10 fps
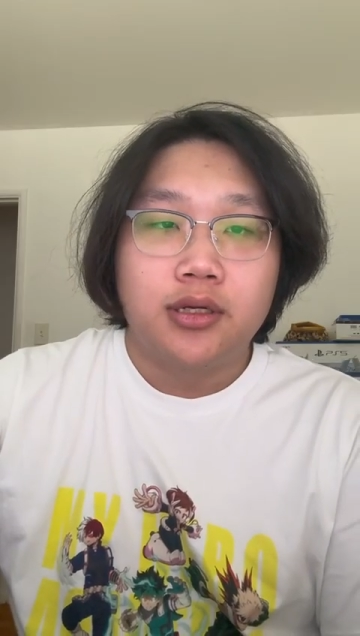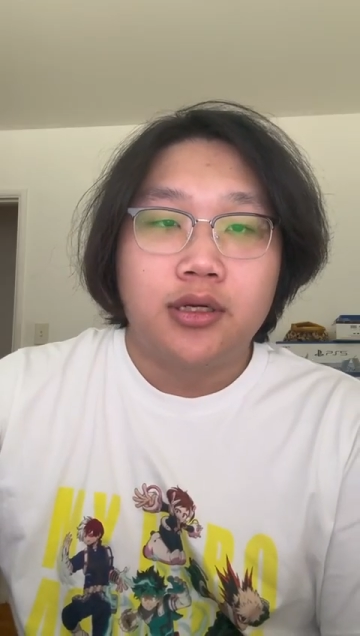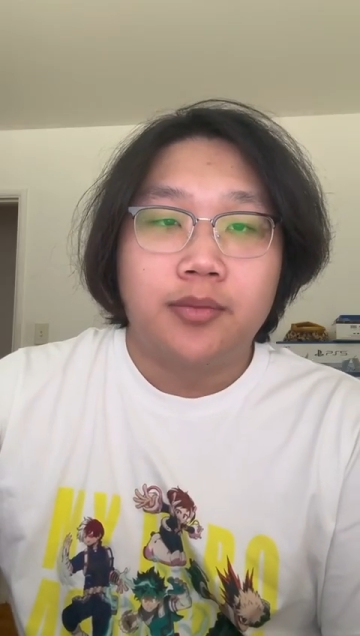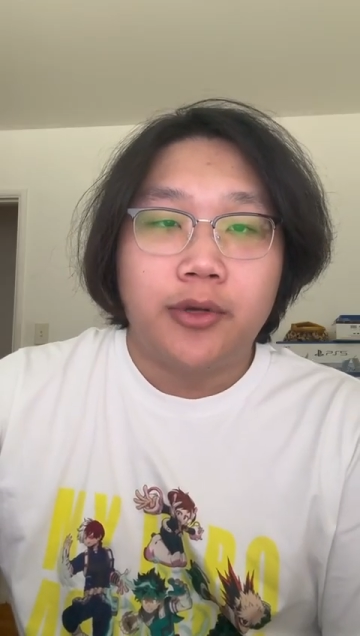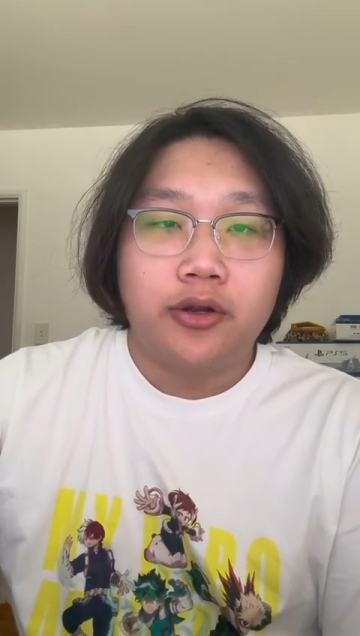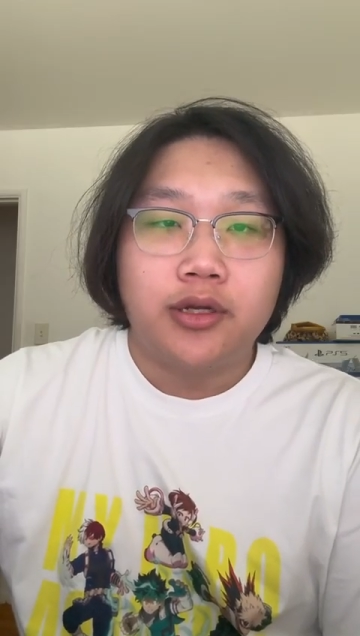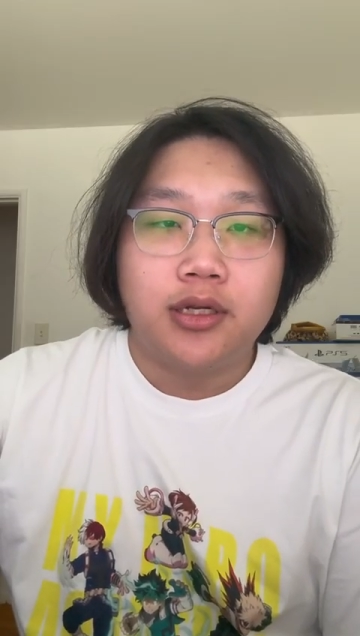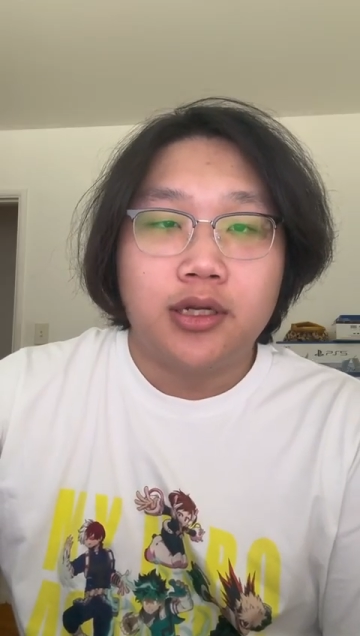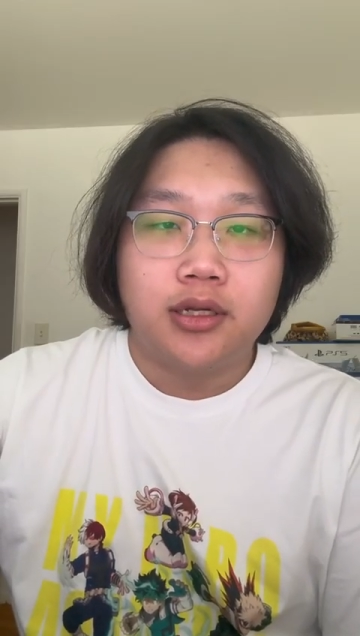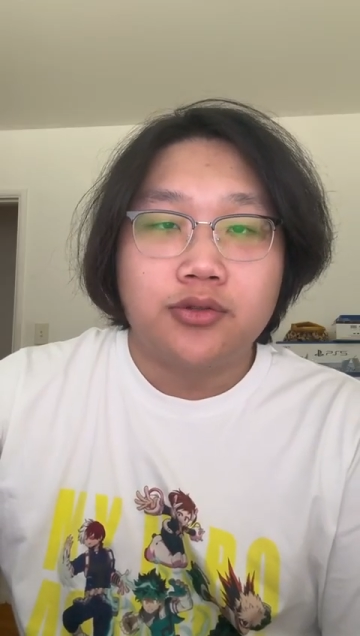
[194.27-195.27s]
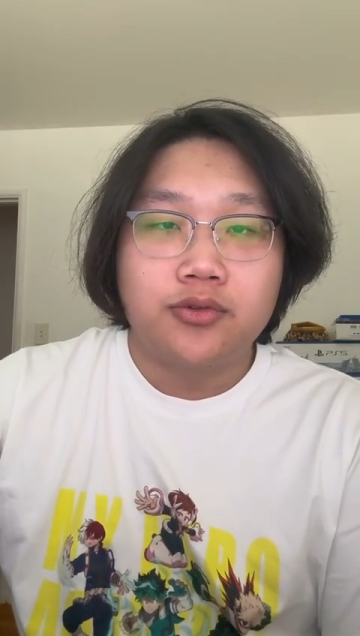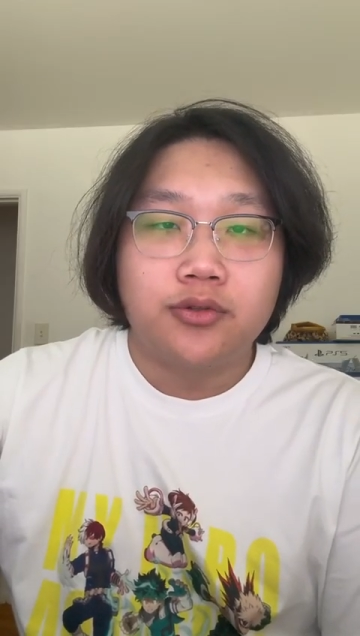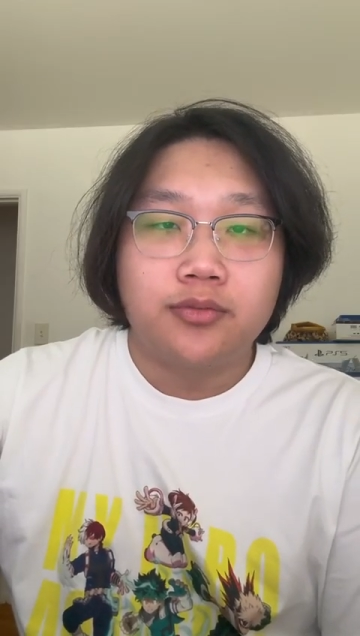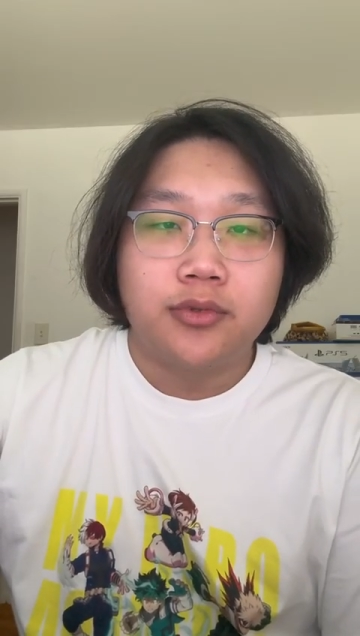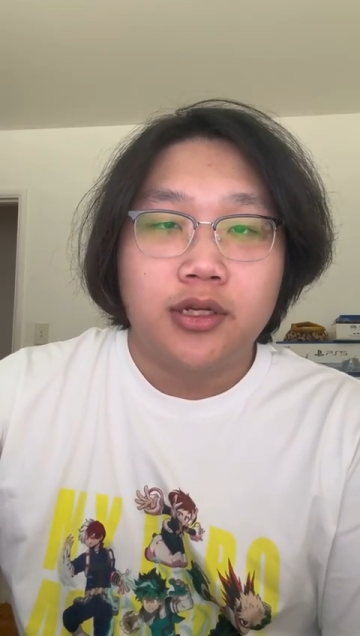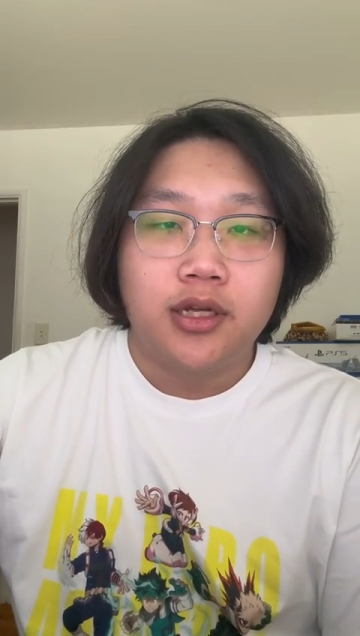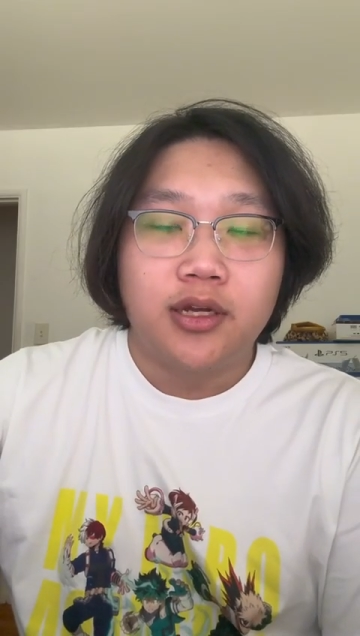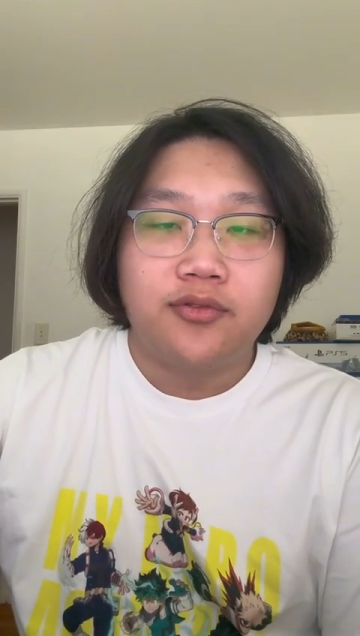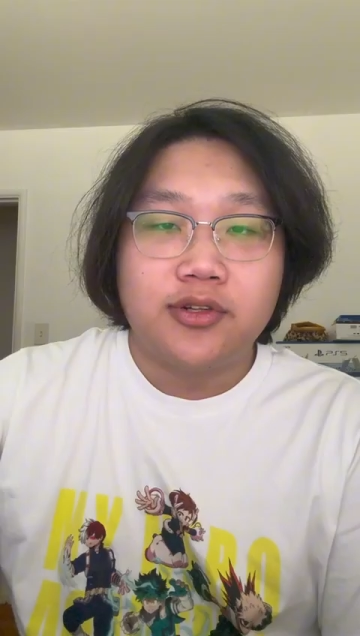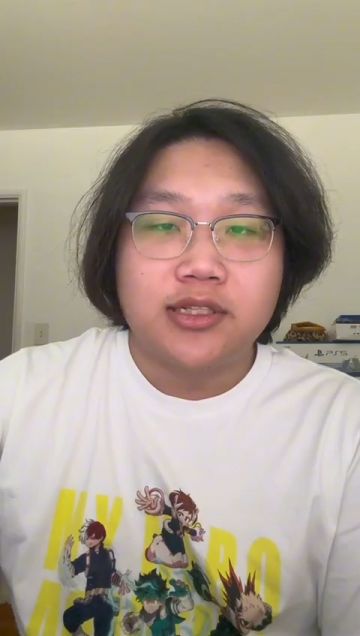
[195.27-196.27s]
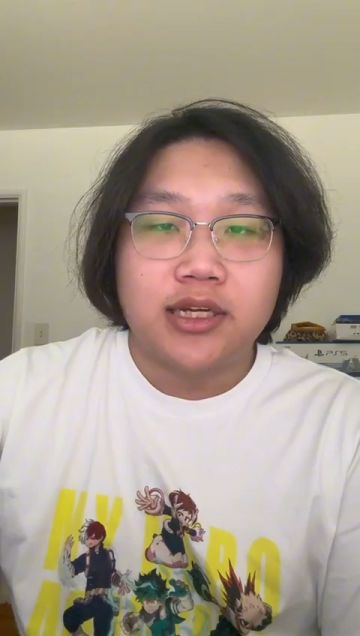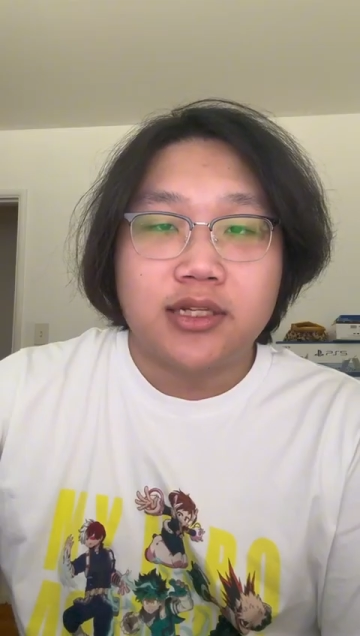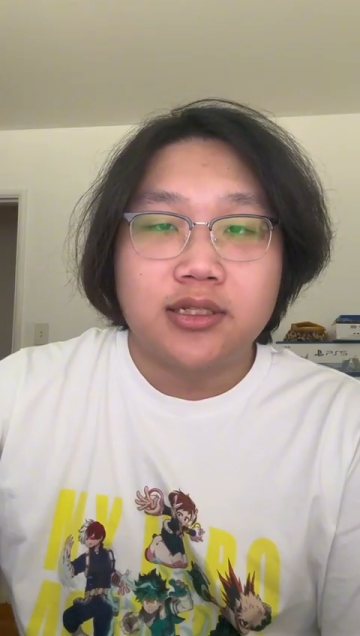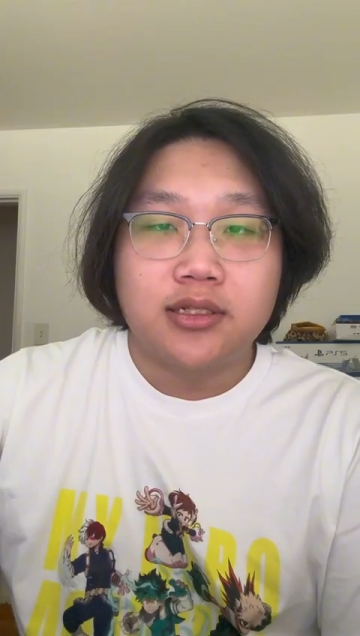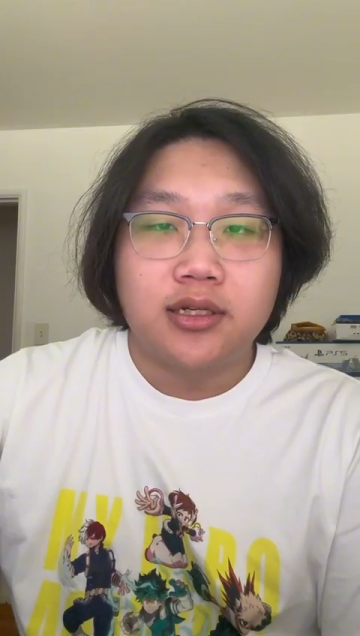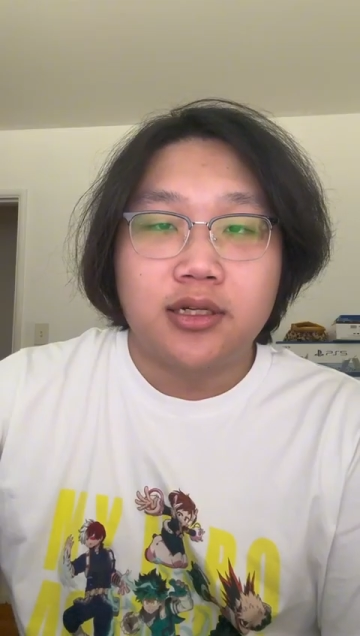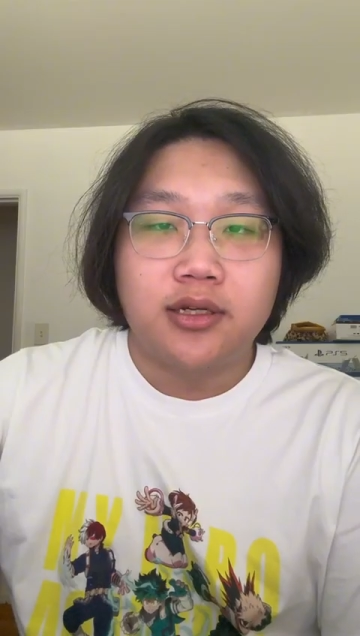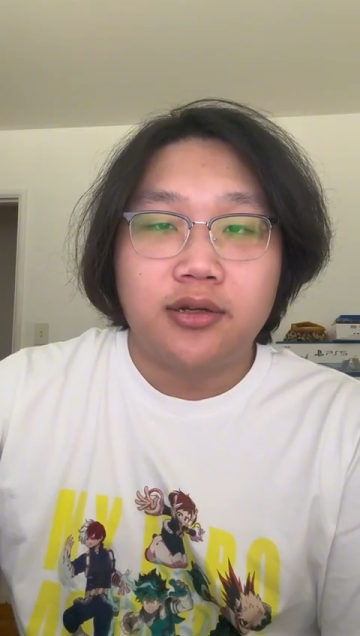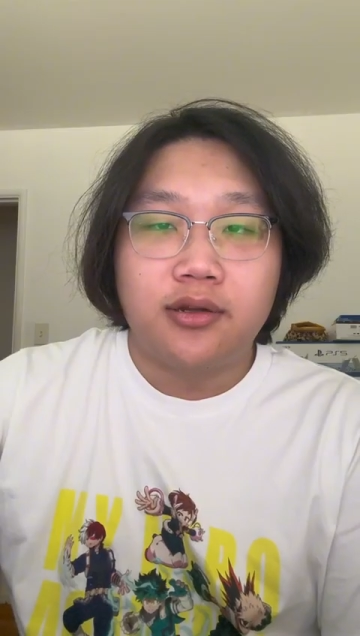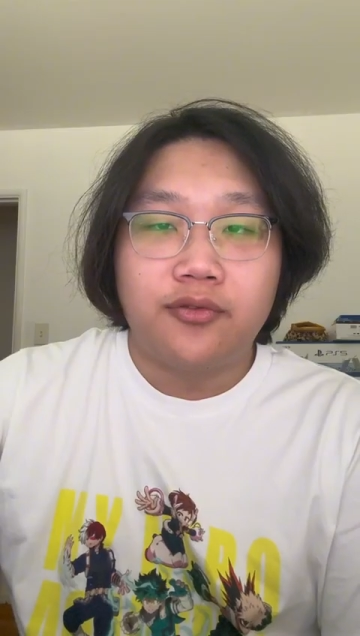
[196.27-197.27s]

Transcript: American classroom emphasize the